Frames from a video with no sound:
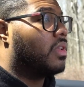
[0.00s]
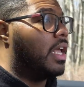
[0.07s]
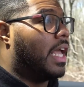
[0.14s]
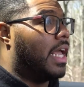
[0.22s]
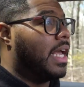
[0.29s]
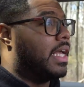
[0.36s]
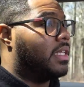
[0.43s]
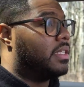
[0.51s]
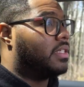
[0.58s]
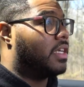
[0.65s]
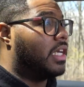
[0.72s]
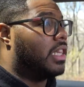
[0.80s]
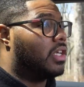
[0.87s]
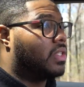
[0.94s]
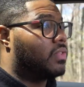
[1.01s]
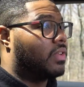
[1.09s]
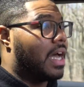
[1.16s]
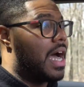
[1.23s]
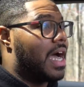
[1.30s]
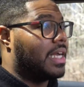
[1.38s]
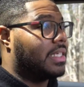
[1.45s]
And it looks for
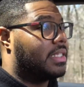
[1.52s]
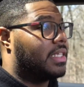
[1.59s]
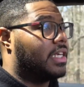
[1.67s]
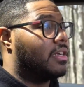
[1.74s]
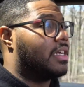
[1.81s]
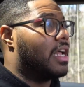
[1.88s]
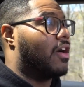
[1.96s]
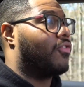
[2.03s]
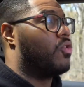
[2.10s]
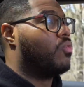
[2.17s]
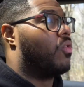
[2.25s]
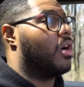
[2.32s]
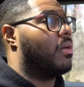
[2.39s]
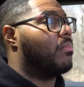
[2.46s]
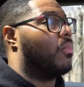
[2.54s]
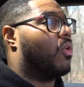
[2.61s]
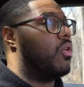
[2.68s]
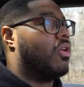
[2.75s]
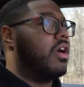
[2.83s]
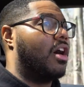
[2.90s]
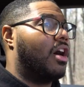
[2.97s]
the highest gear. Now, if you want
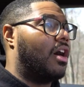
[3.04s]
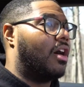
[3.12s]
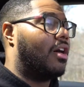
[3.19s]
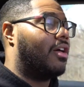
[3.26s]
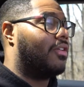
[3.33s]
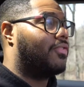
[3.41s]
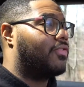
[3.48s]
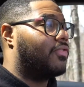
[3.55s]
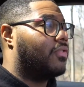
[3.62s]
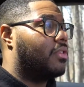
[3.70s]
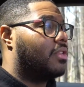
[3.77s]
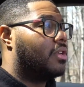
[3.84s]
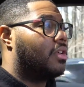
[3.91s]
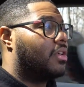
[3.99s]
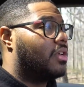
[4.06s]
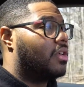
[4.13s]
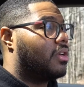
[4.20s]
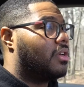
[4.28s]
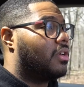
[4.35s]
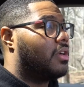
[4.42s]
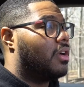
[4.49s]
more of
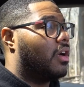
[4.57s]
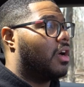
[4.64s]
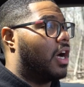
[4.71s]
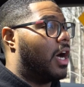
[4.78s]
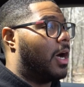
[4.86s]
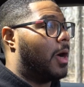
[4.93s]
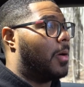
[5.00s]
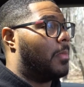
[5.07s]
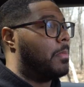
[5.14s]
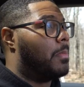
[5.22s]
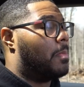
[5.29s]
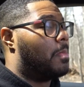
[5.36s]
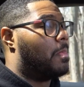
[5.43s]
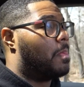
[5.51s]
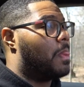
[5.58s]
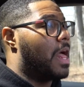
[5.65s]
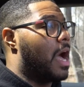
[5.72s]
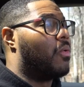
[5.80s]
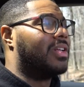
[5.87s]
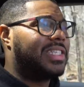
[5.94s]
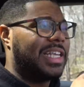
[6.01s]

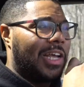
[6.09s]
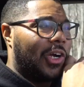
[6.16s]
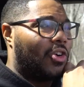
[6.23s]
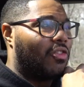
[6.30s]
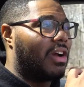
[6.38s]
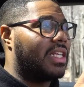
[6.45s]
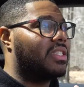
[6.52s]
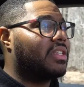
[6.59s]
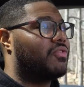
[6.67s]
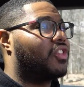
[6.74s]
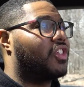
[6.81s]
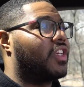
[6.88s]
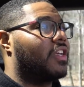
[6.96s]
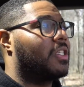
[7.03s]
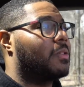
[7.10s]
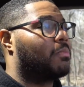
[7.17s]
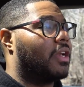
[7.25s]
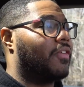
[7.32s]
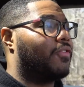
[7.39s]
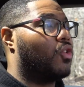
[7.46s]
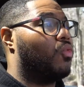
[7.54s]
I wouldn't say aggressive shifts,
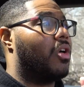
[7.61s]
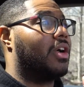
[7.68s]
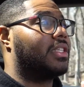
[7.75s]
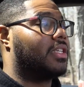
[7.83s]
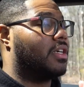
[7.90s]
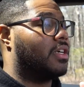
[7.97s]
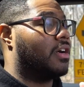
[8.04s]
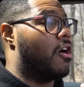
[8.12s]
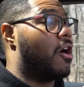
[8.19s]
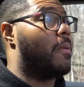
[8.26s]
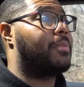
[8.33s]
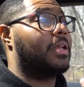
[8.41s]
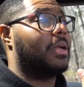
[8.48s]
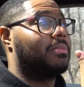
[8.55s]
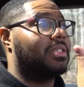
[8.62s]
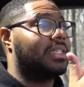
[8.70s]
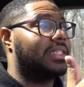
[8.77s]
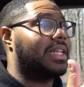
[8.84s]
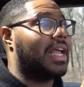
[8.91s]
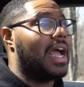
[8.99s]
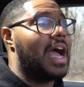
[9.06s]
but if you want the RPMs to
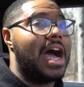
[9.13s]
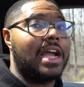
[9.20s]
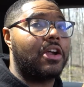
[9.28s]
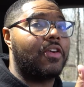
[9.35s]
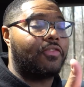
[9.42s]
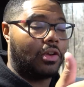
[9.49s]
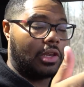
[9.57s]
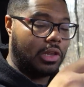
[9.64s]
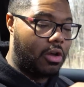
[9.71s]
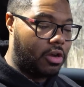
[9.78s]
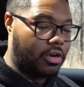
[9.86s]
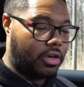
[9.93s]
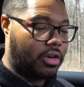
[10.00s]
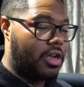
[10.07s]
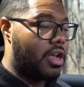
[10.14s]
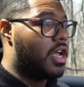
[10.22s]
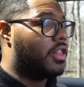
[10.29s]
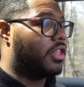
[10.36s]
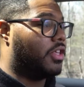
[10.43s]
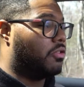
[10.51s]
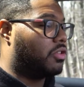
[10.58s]
stay higher for longer,
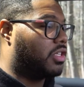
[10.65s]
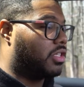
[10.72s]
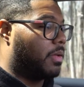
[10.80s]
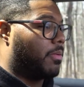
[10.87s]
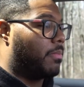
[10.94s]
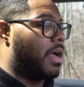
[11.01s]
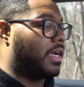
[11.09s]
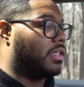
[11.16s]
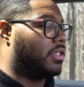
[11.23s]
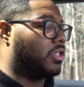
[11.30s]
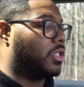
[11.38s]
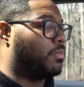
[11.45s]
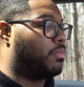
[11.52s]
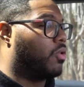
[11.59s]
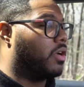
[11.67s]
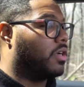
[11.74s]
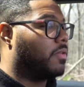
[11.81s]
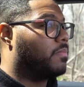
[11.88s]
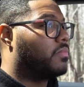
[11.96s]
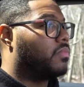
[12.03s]
then you slip it back into sport.